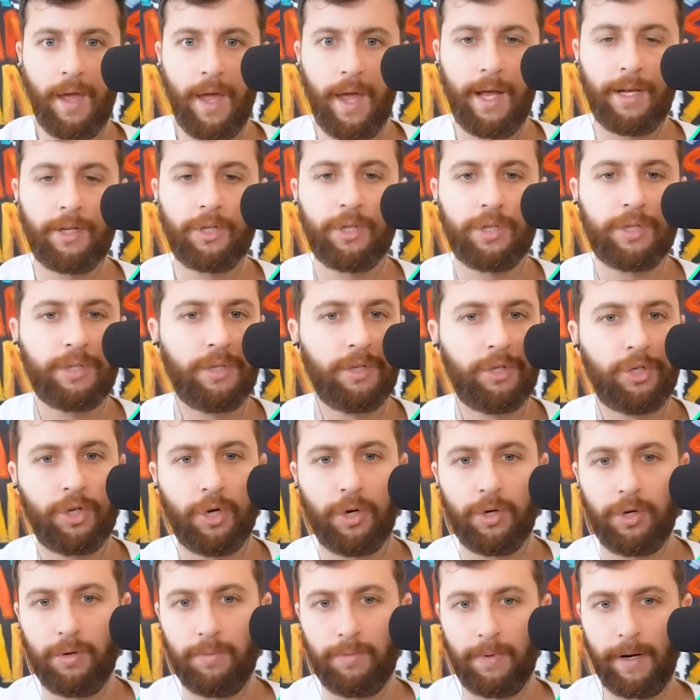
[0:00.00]
And just to show
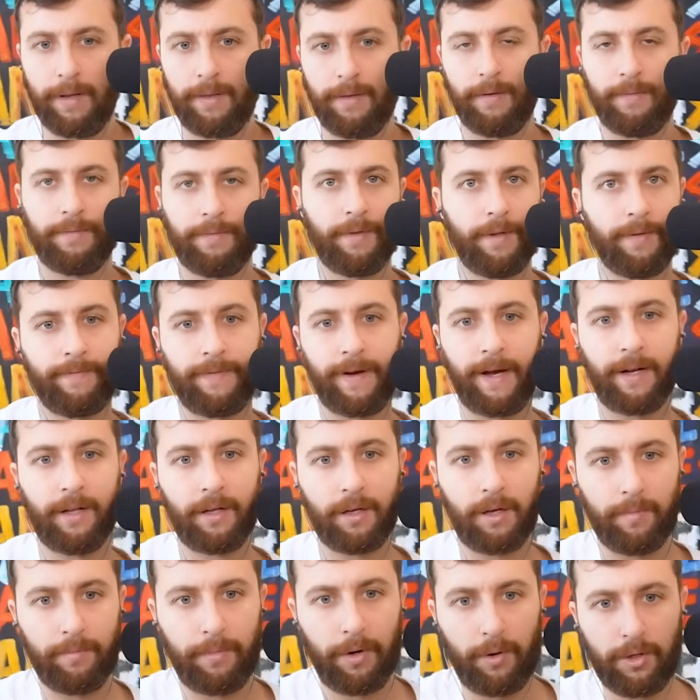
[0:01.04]
you, right, the final
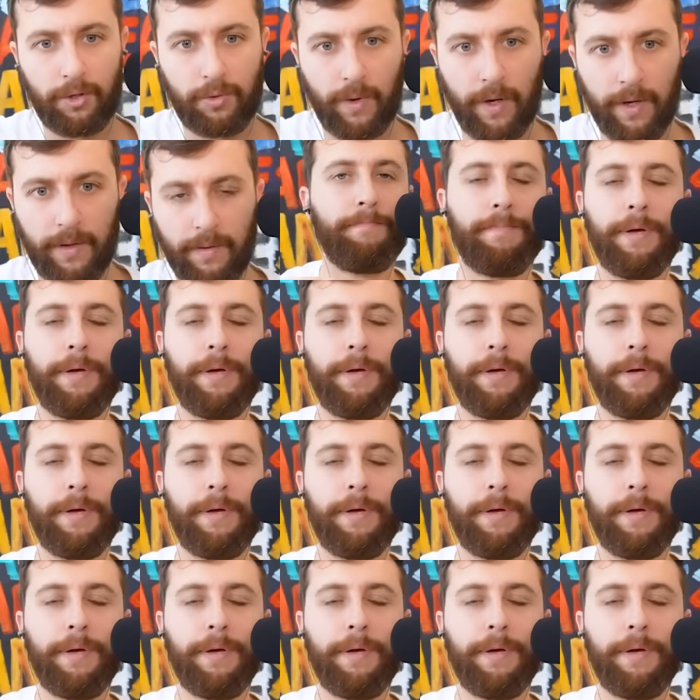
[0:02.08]
components, right?